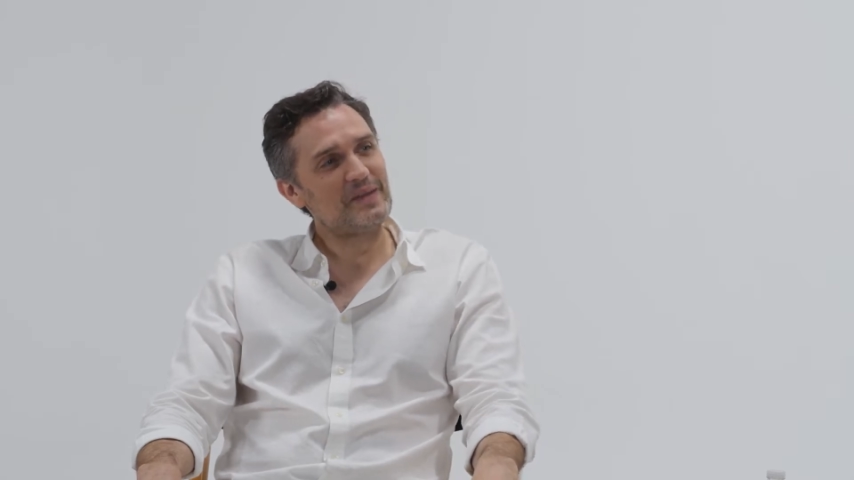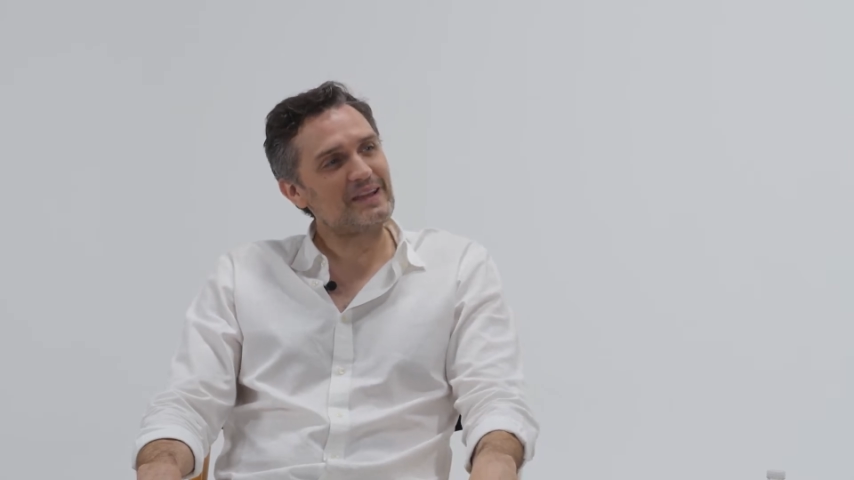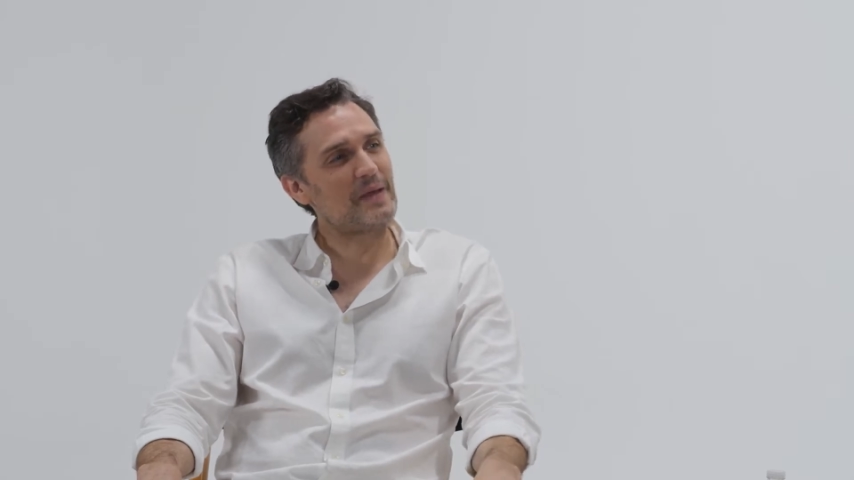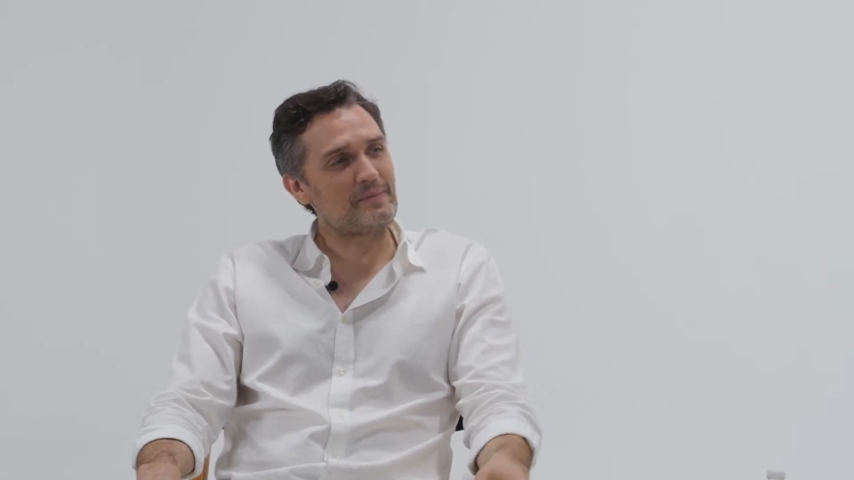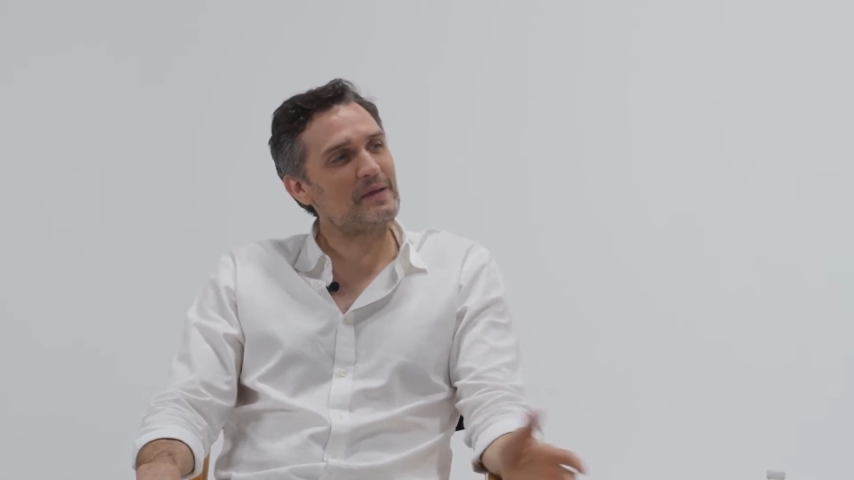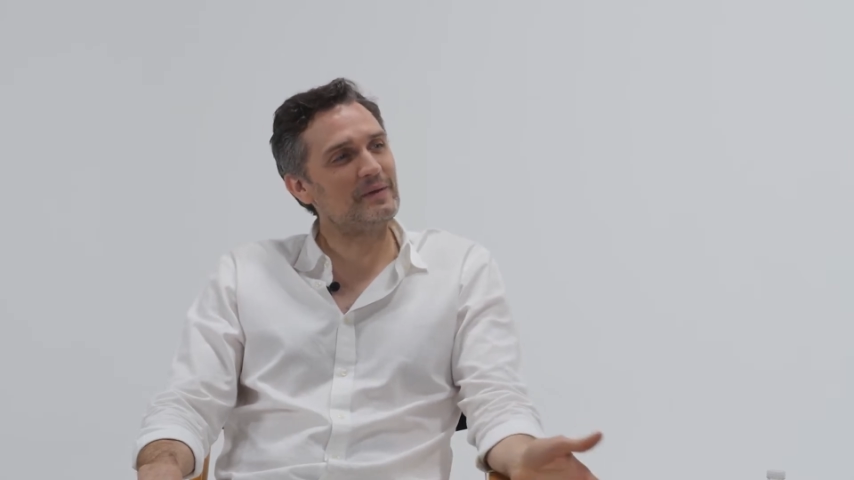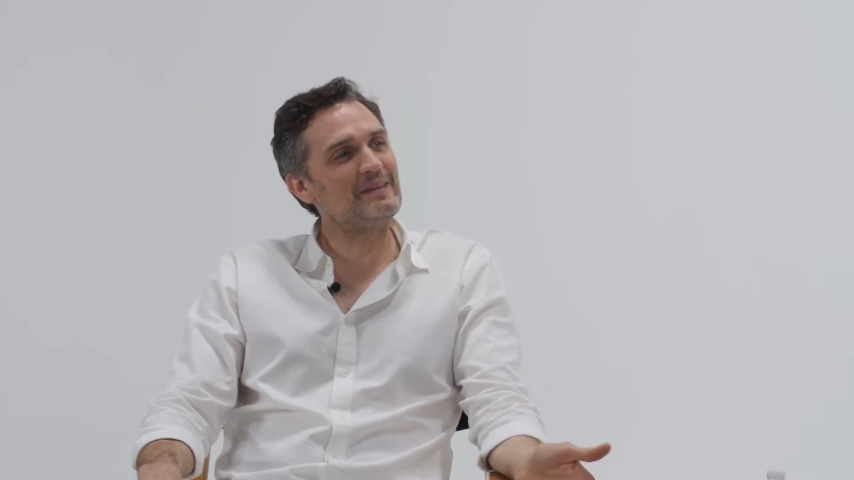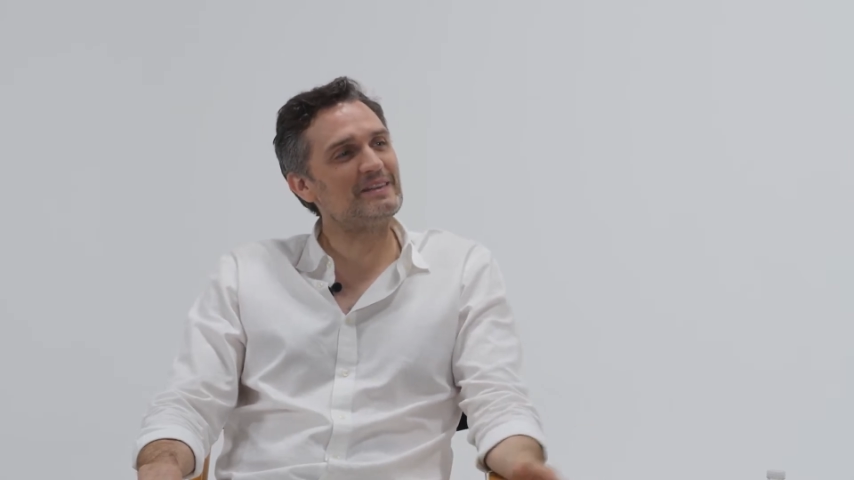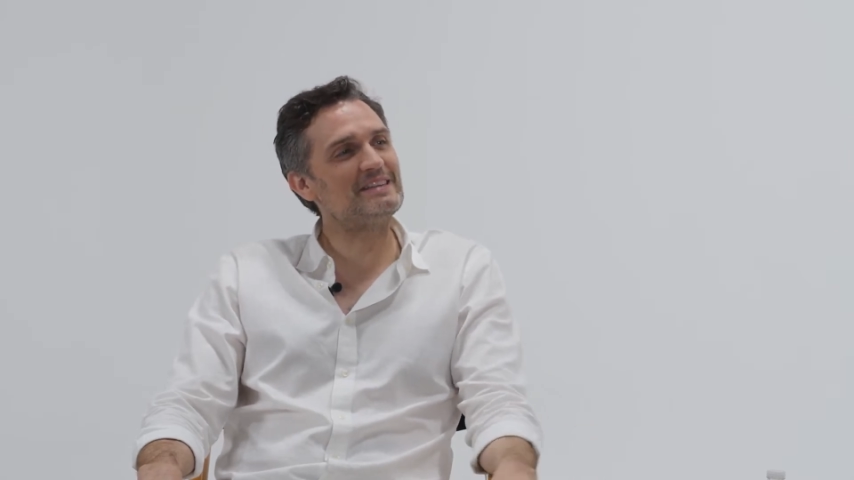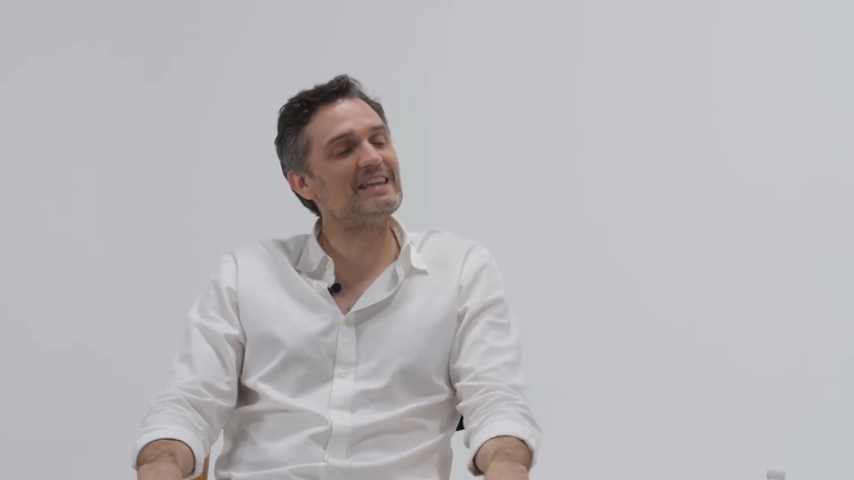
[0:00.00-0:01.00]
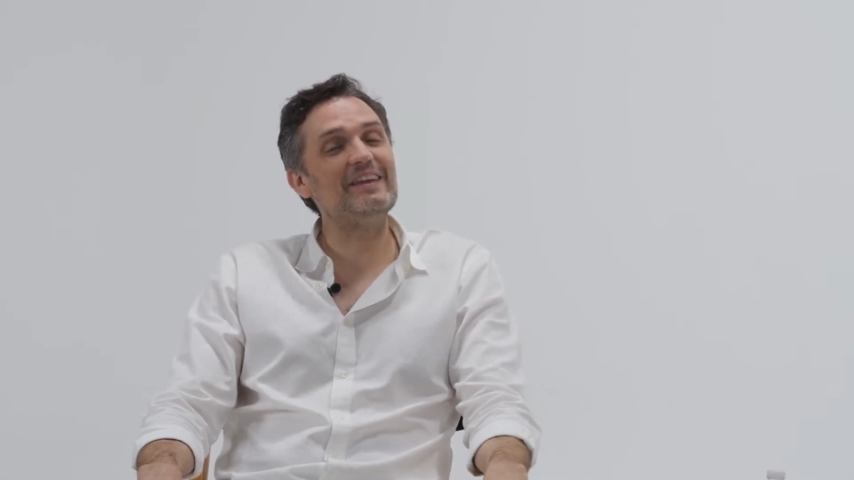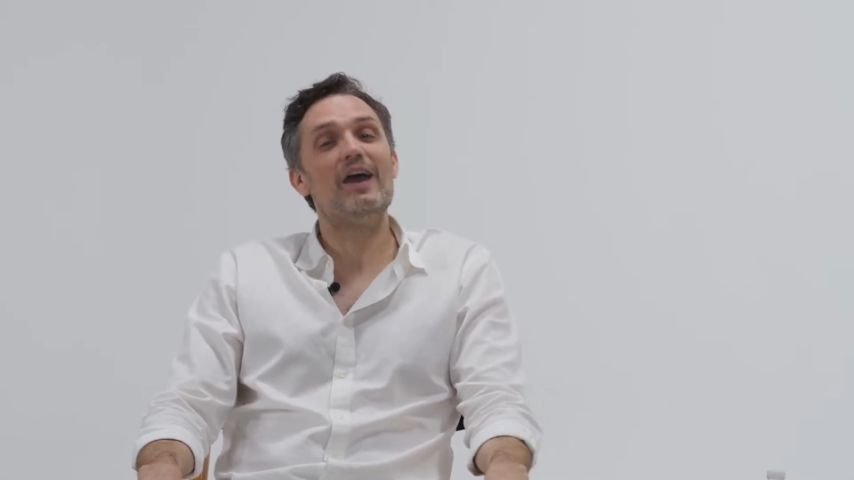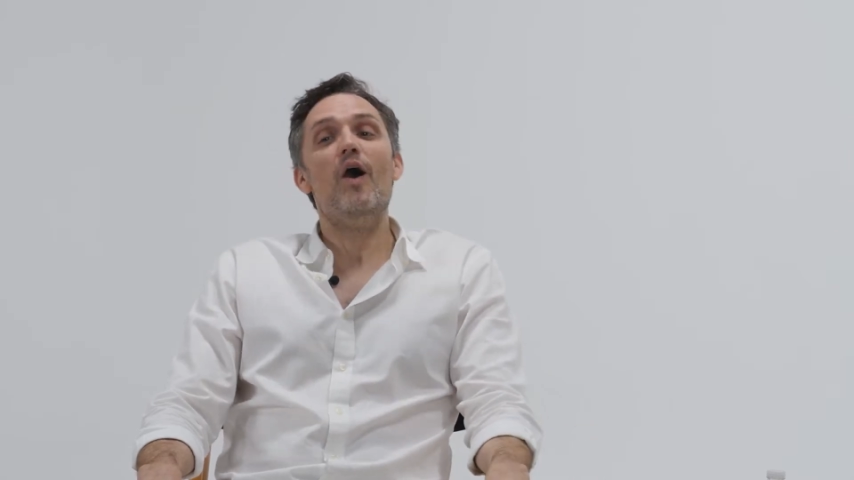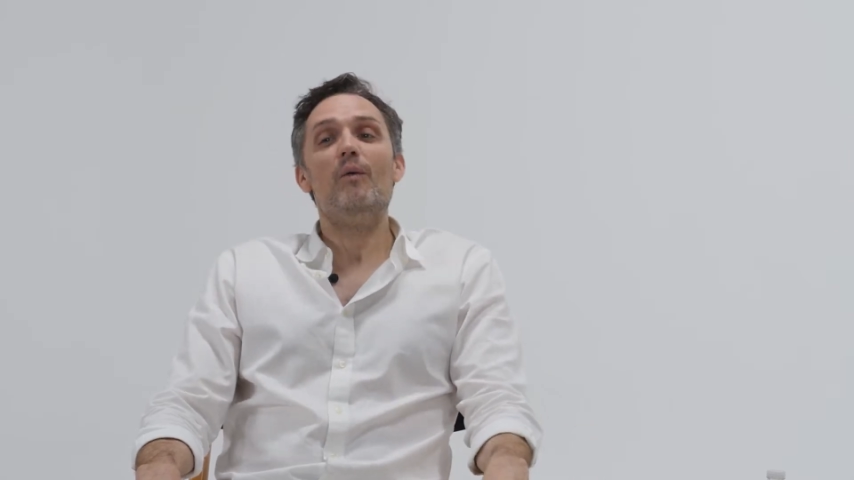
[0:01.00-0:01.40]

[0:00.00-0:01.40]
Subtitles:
But I played one on TV.